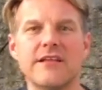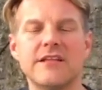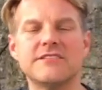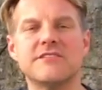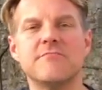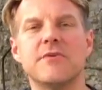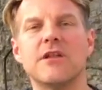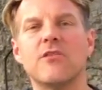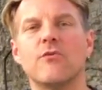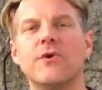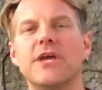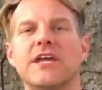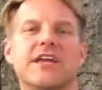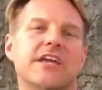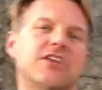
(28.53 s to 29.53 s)
it's the middle of the
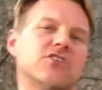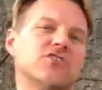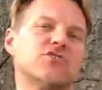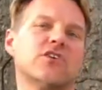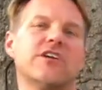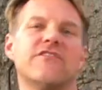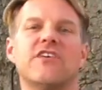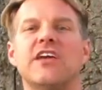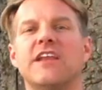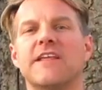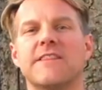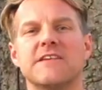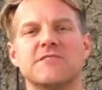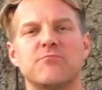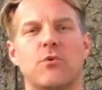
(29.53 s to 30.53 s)
week, and you're sort of
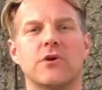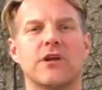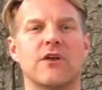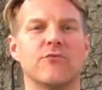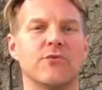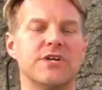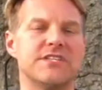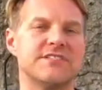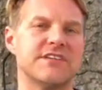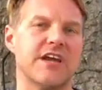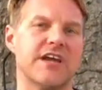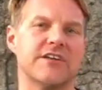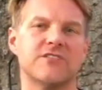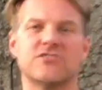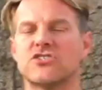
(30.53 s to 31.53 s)
hitting this point on
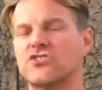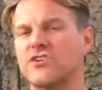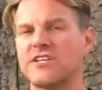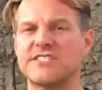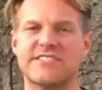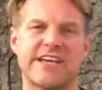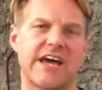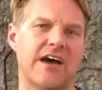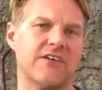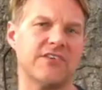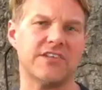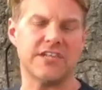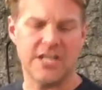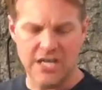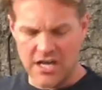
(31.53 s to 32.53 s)
Wednesday, and you're stressed out,
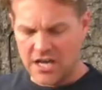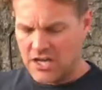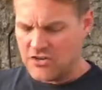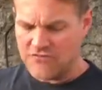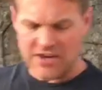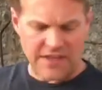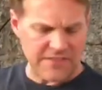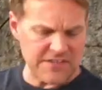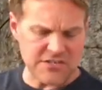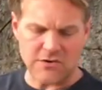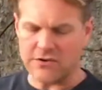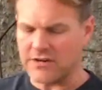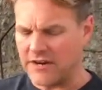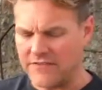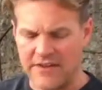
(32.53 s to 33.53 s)
and you've got this
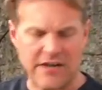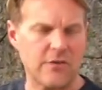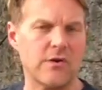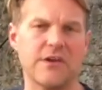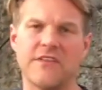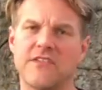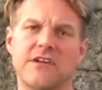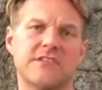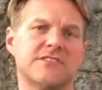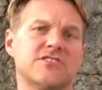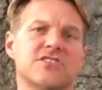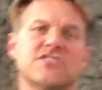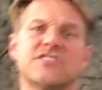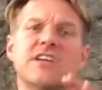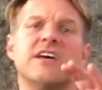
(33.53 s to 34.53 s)
going on, that going on,
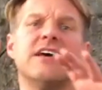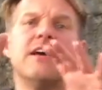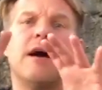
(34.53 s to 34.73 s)
just